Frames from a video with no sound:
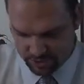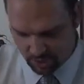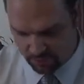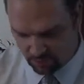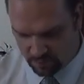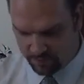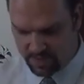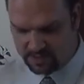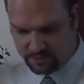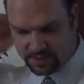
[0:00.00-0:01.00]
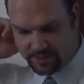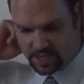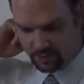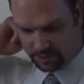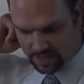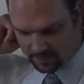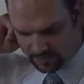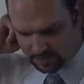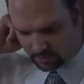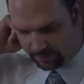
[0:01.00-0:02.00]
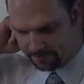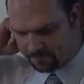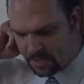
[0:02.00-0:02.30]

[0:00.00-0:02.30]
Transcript: show forth my praise. Let me give another one. How about this one?